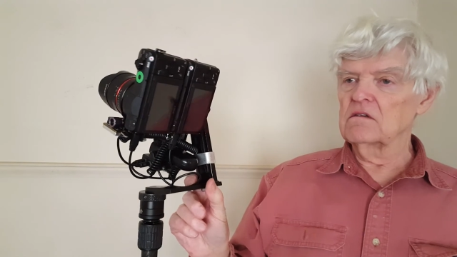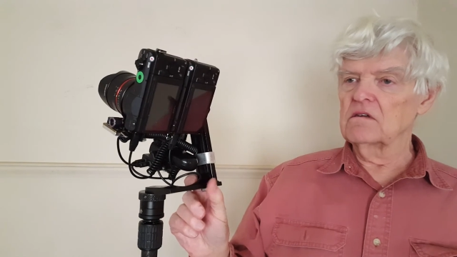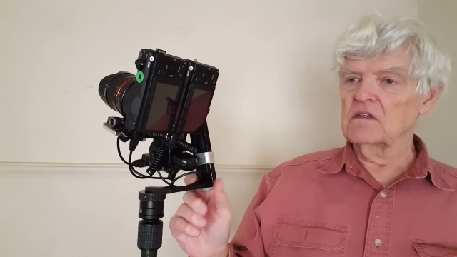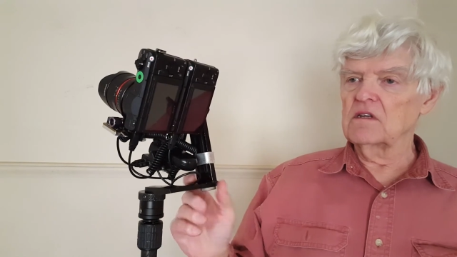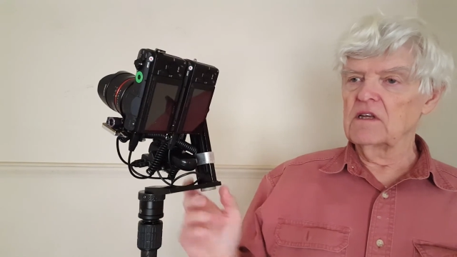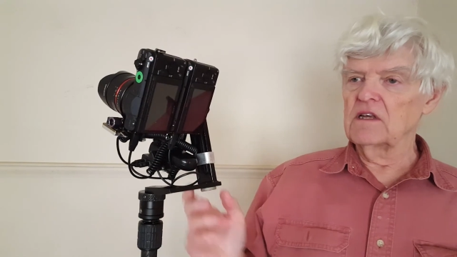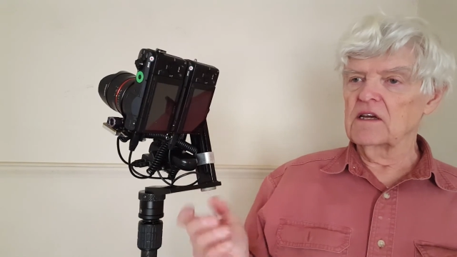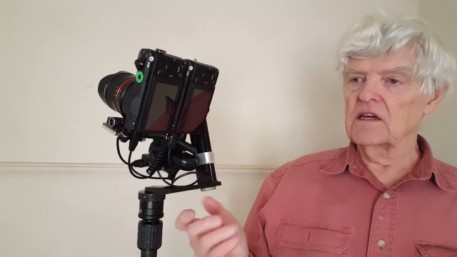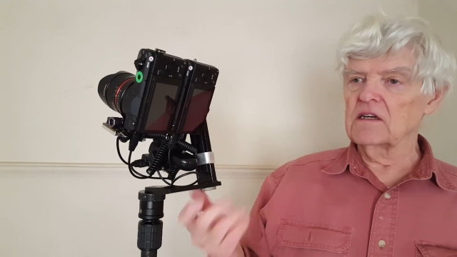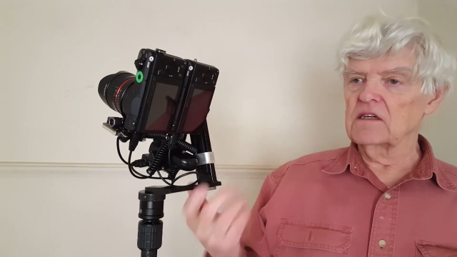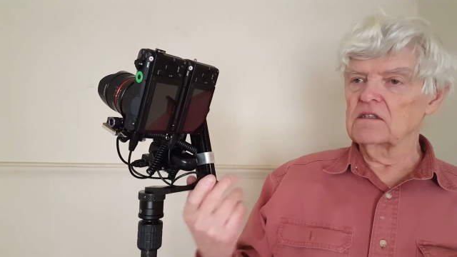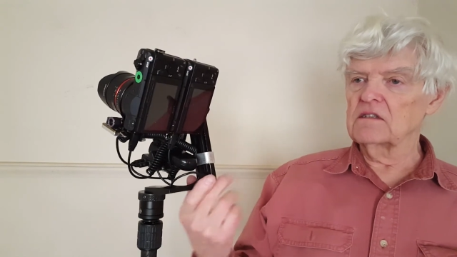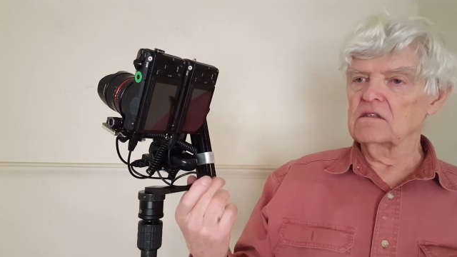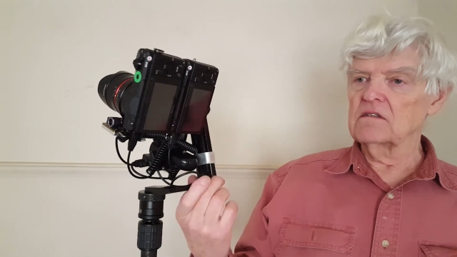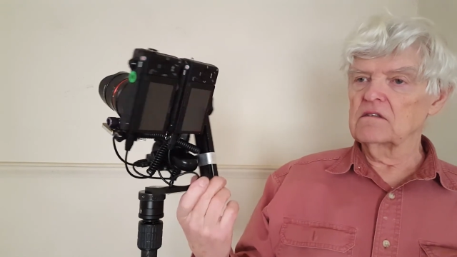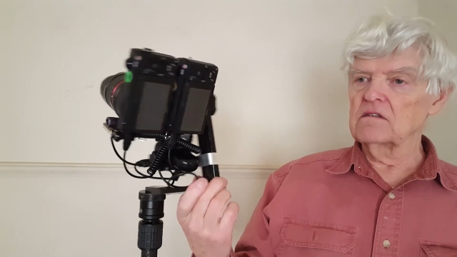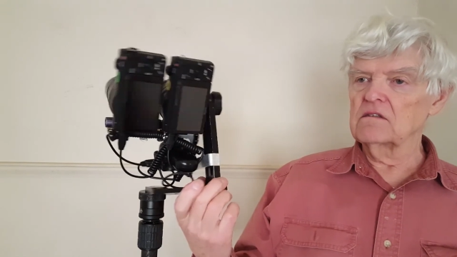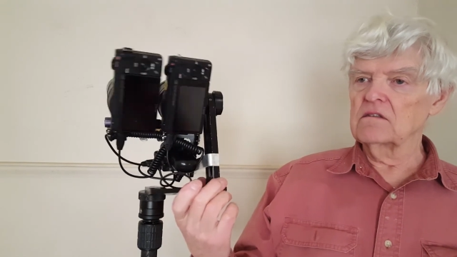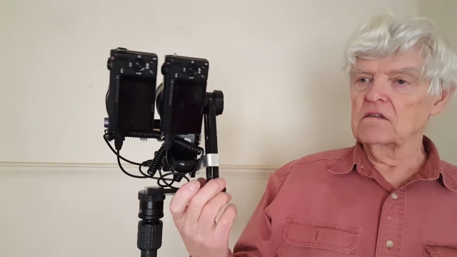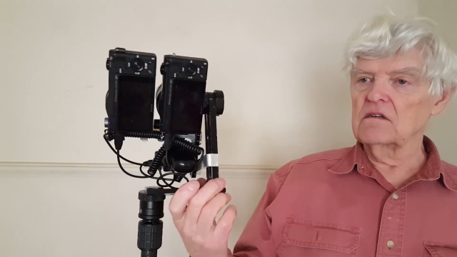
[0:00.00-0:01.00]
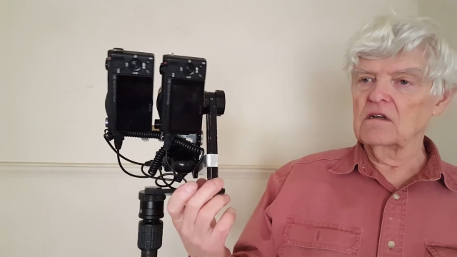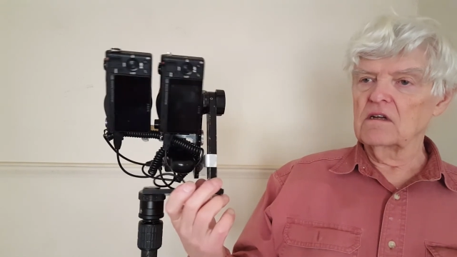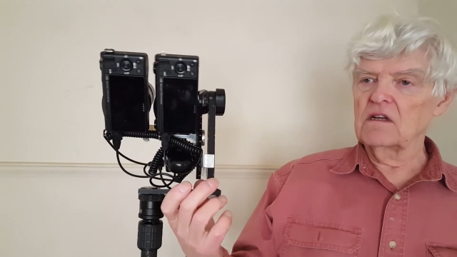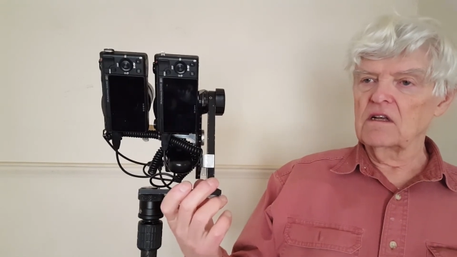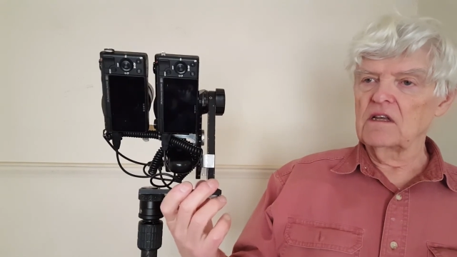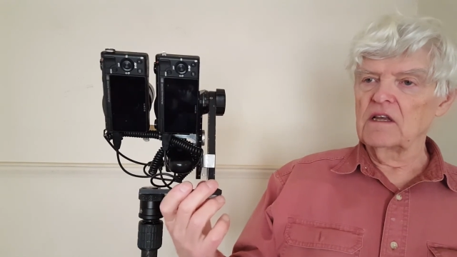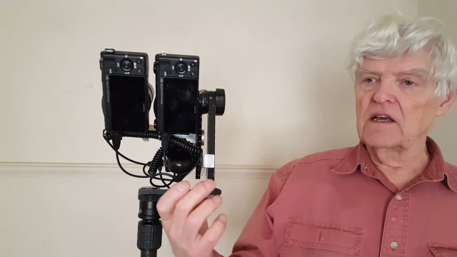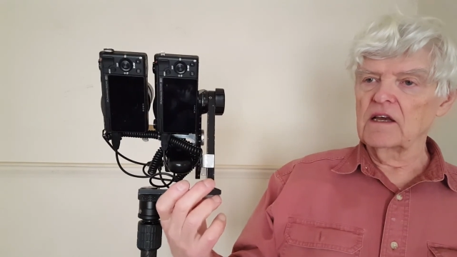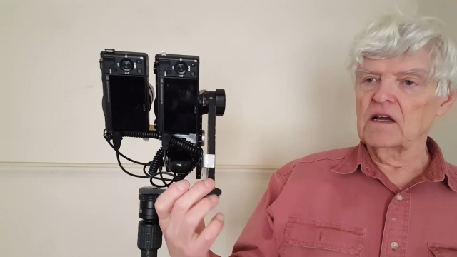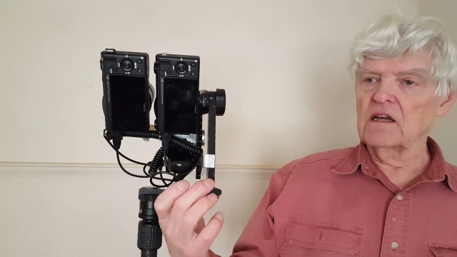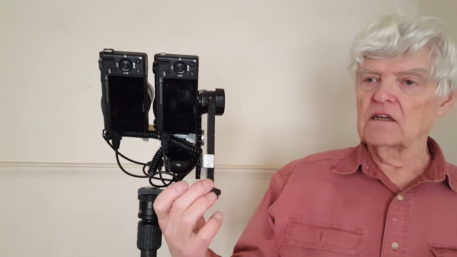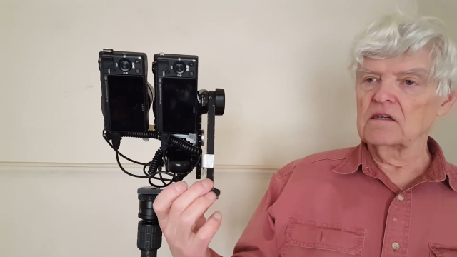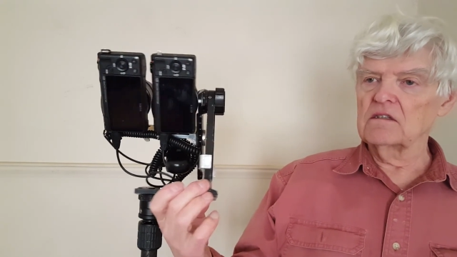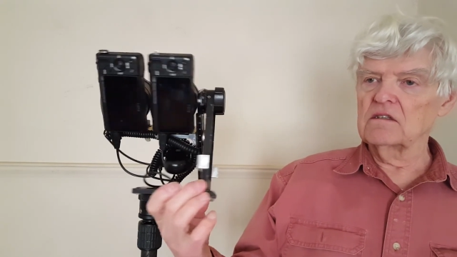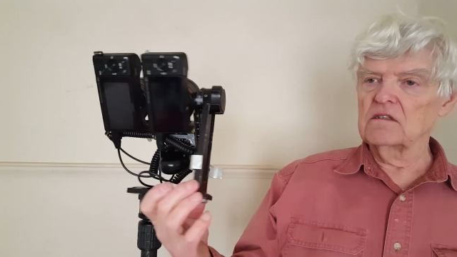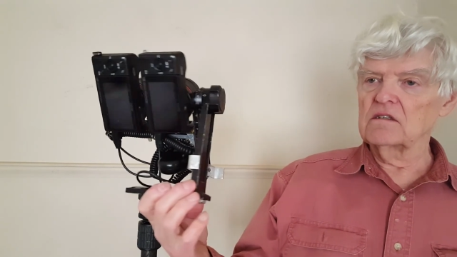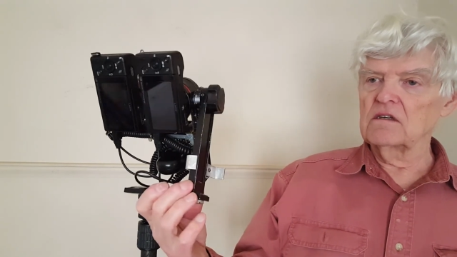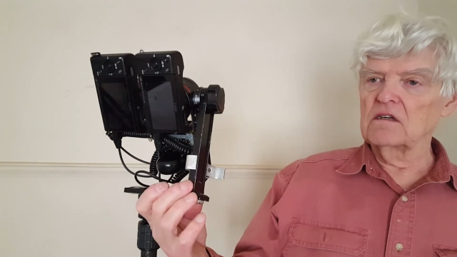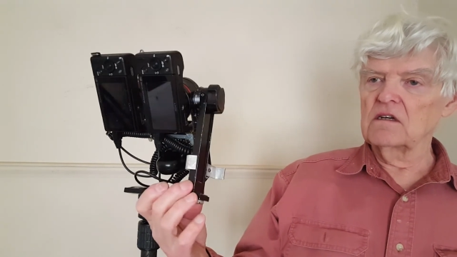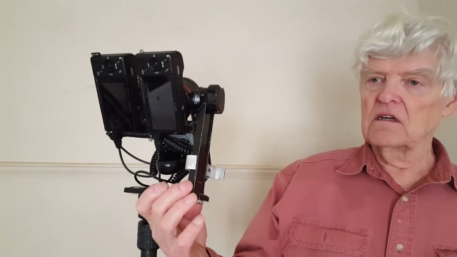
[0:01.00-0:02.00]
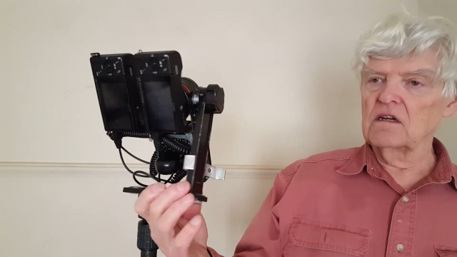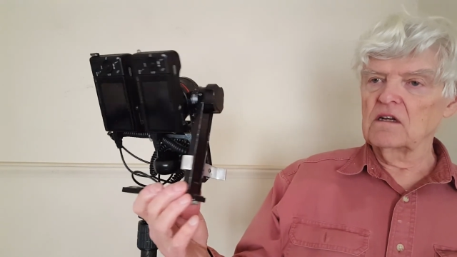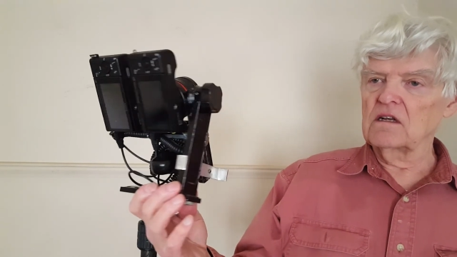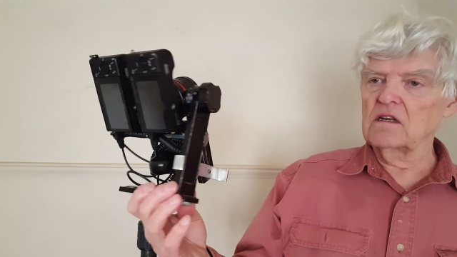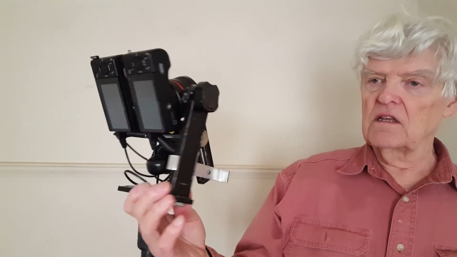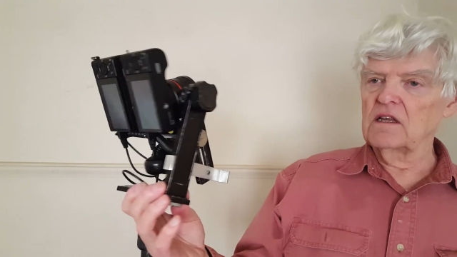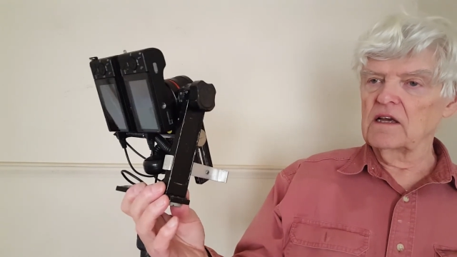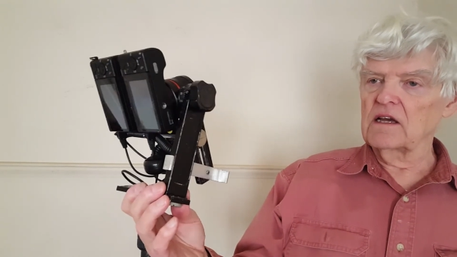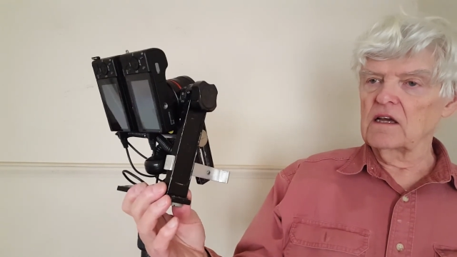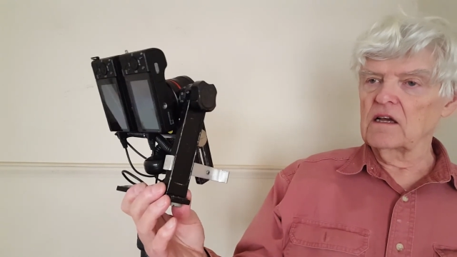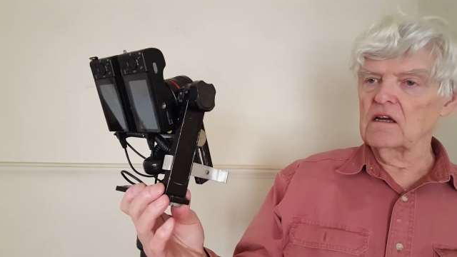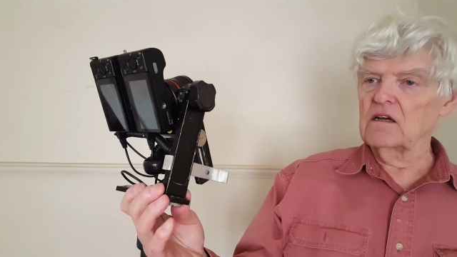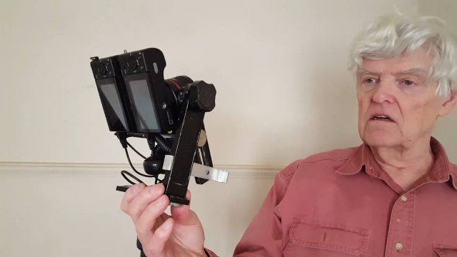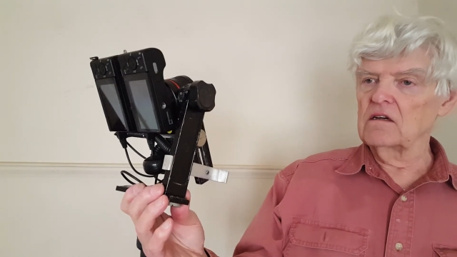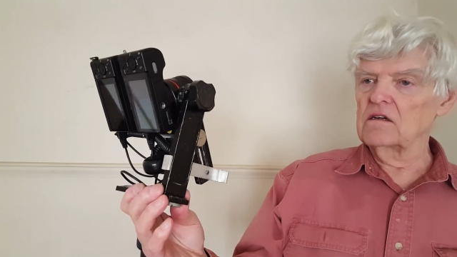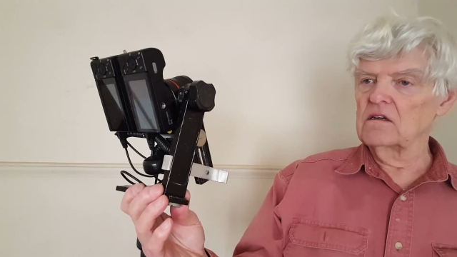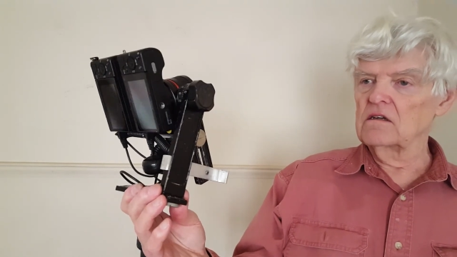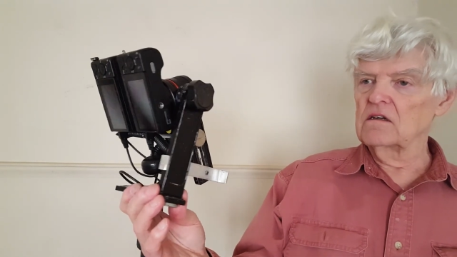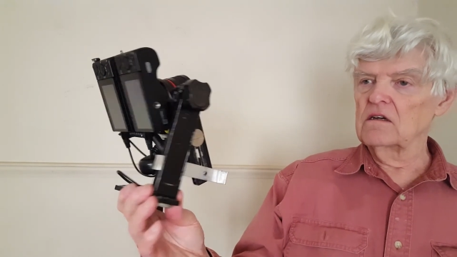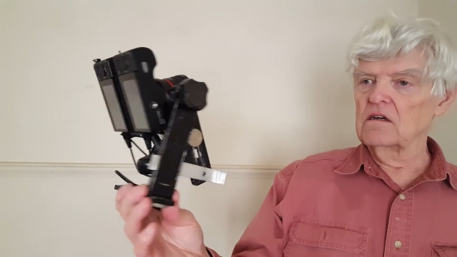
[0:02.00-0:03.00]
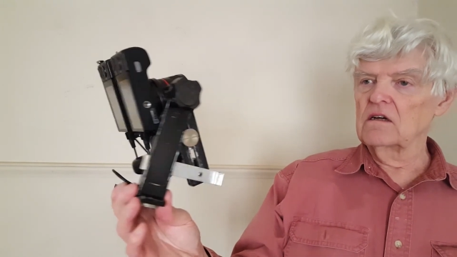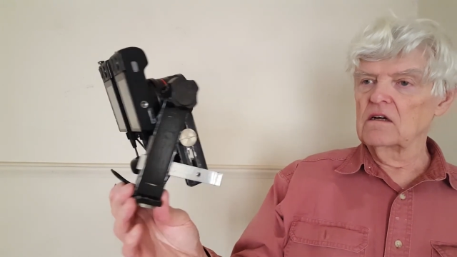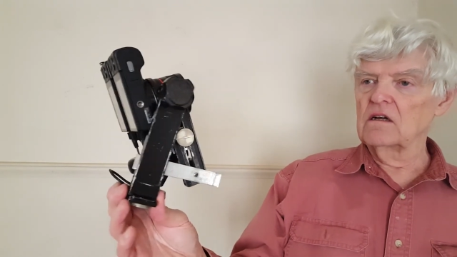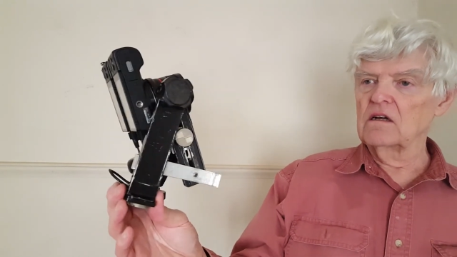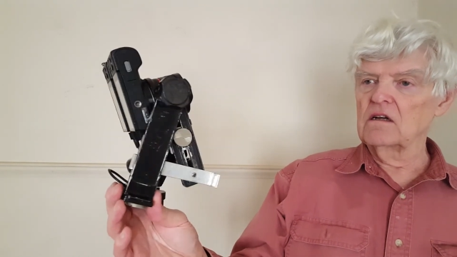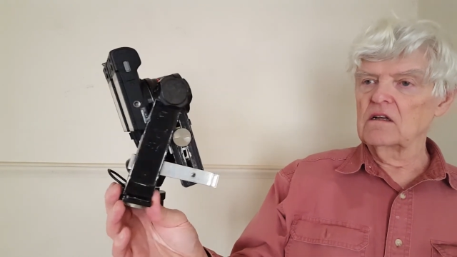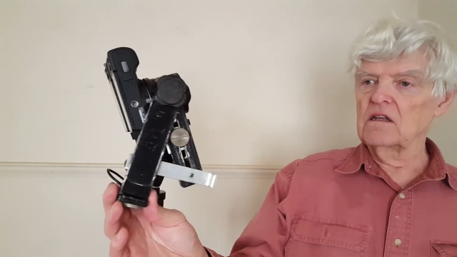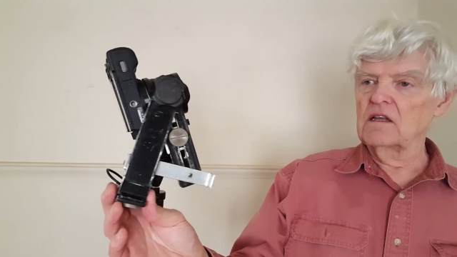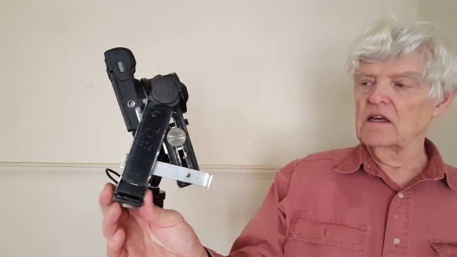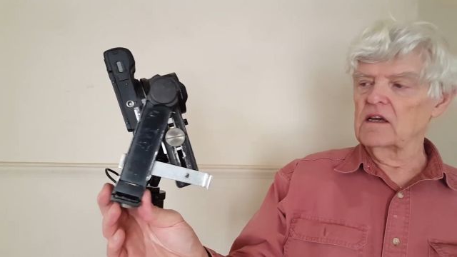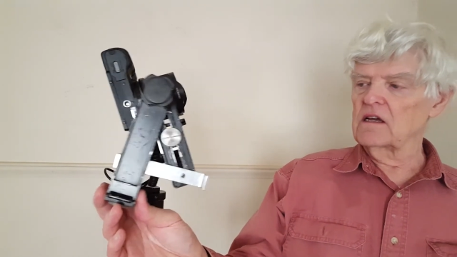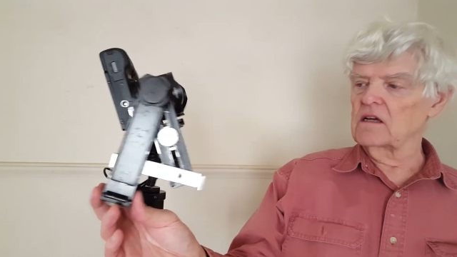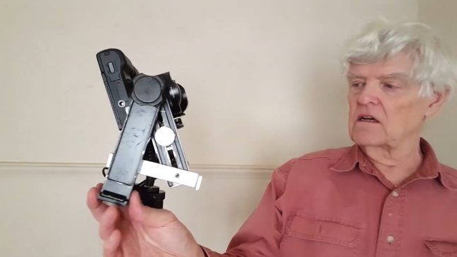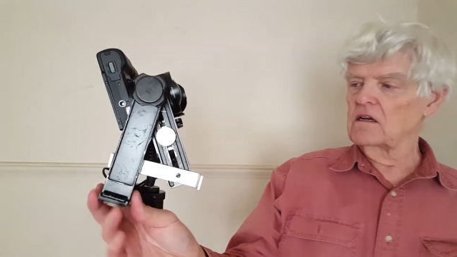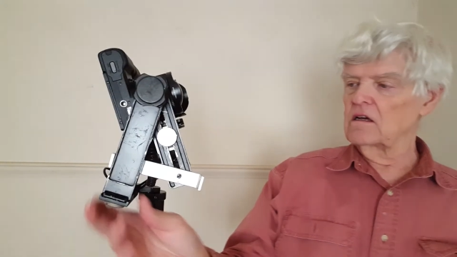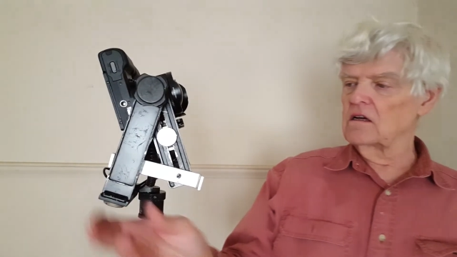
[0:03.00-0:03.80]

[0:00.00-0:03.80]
click, click, click, click.